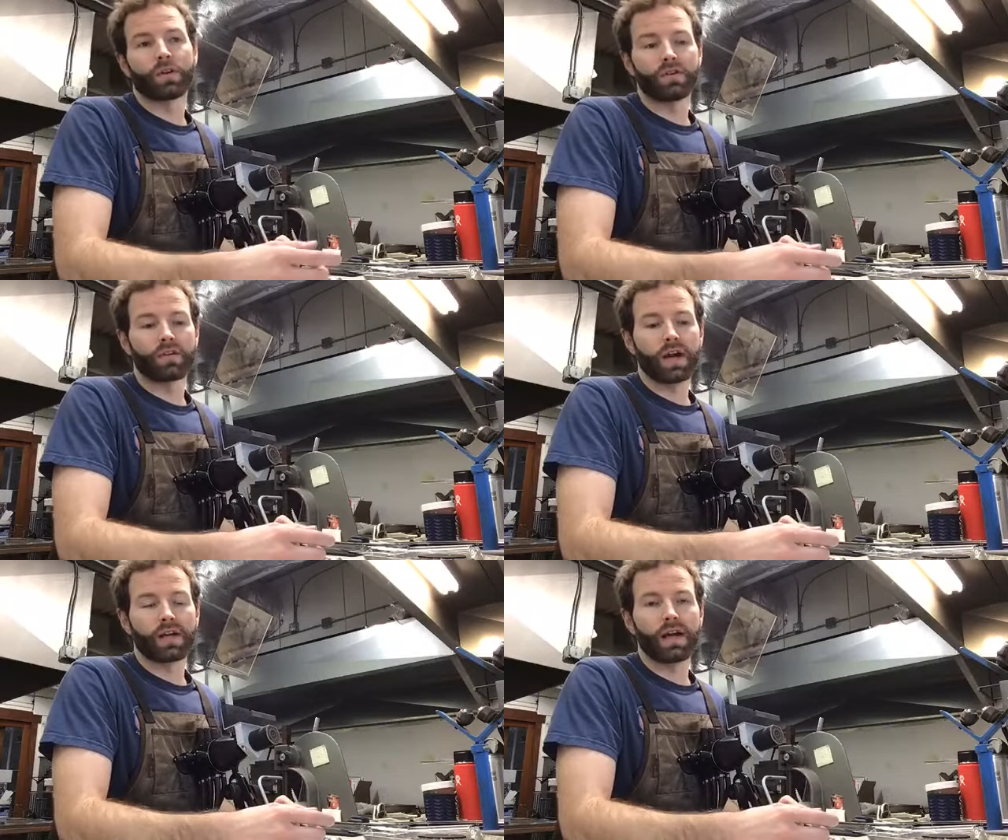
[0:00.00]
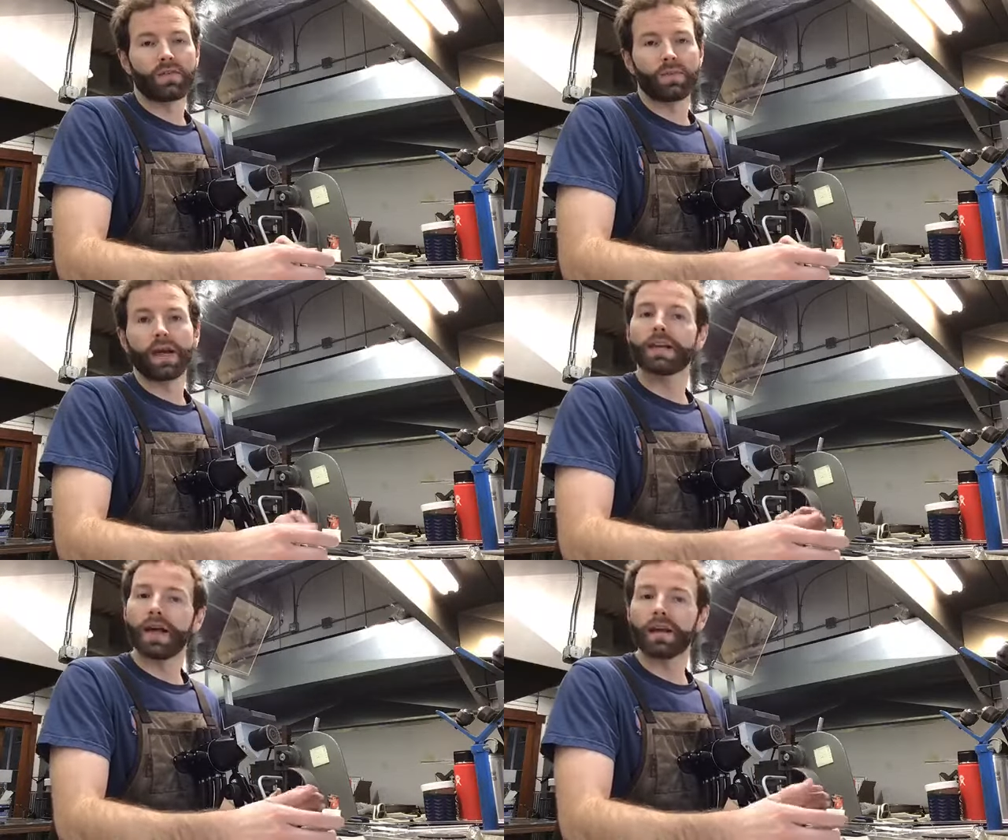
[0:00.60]
They're not going to ever be
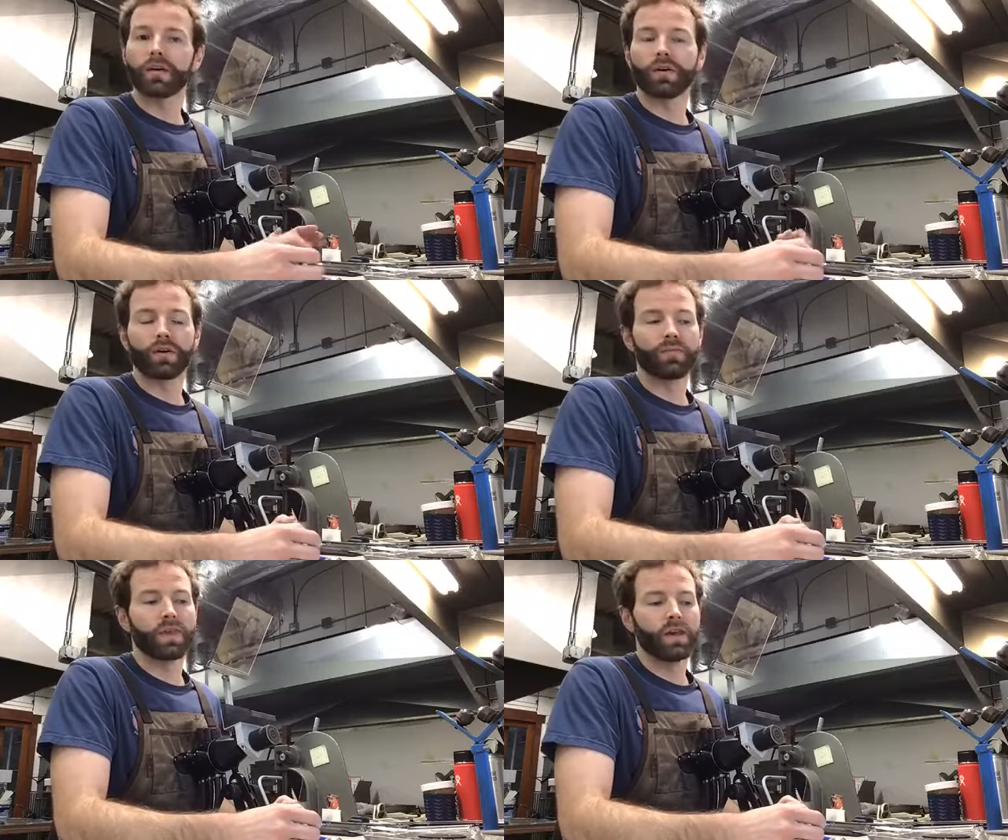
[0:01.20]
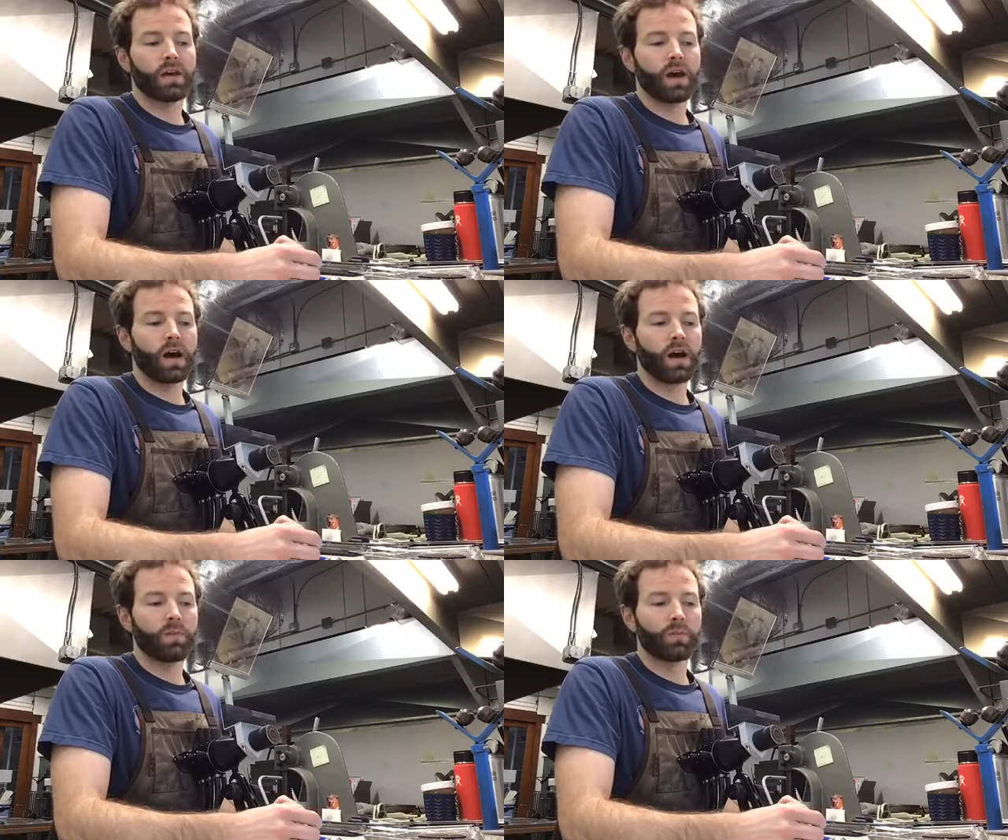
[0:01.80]
identical,
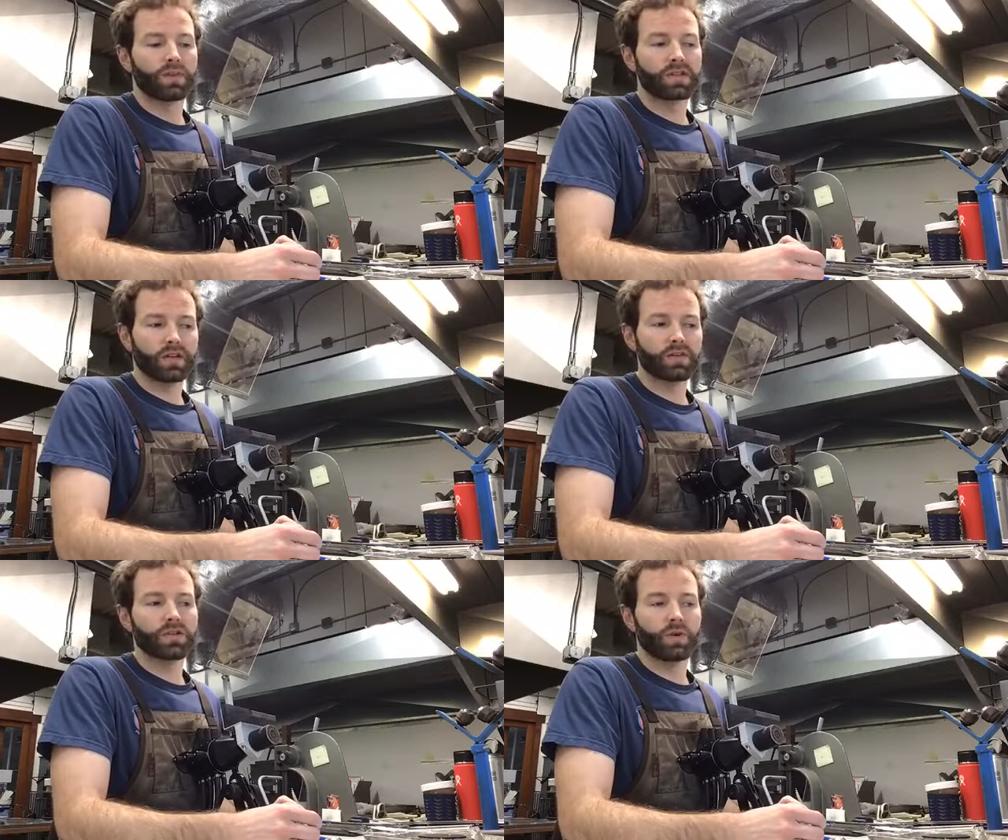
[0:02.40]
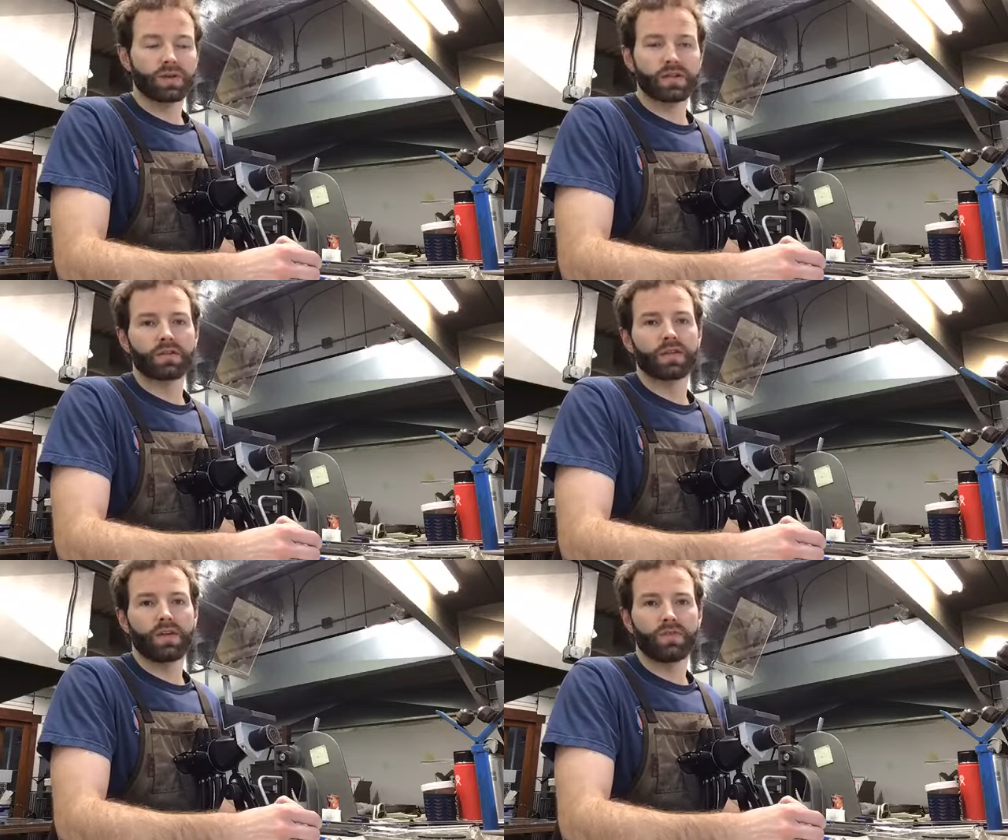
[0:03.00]
but the signature ones are
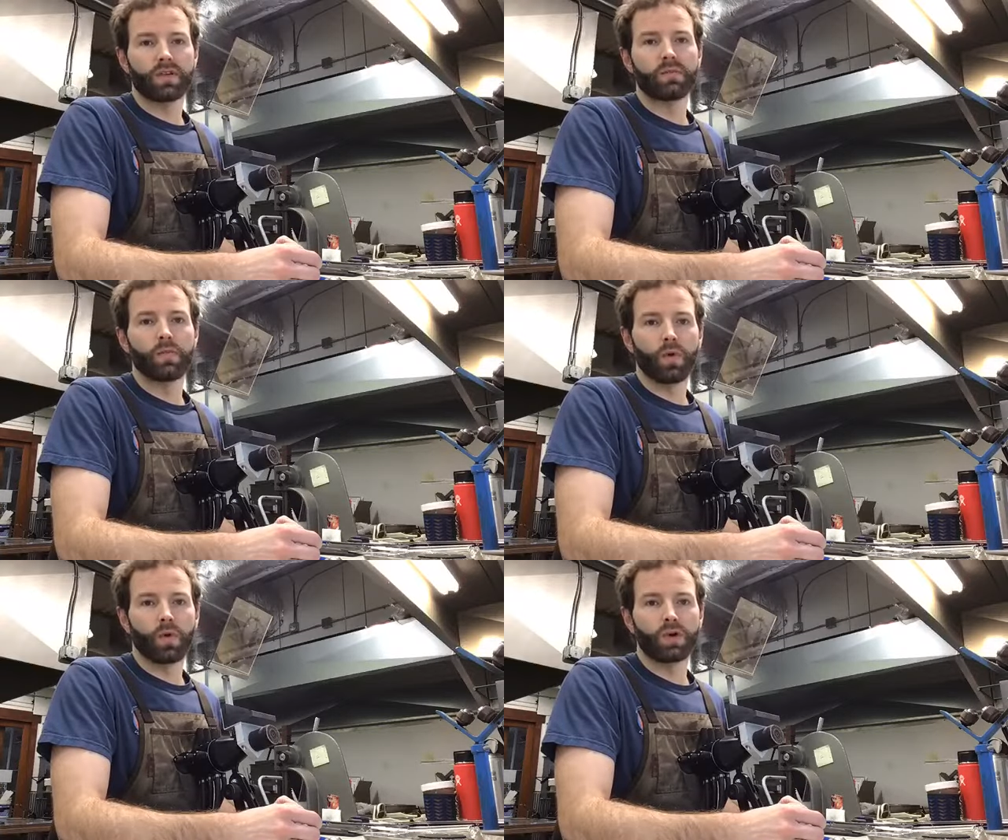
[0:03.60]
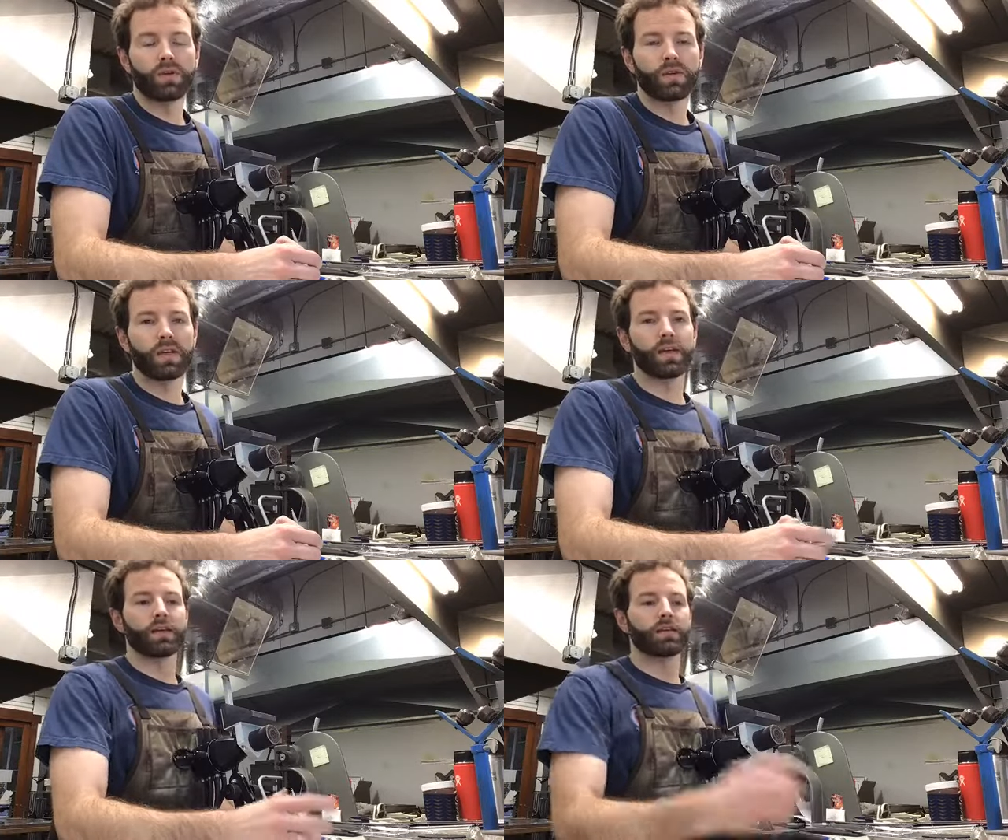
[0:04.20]
definitely more unique.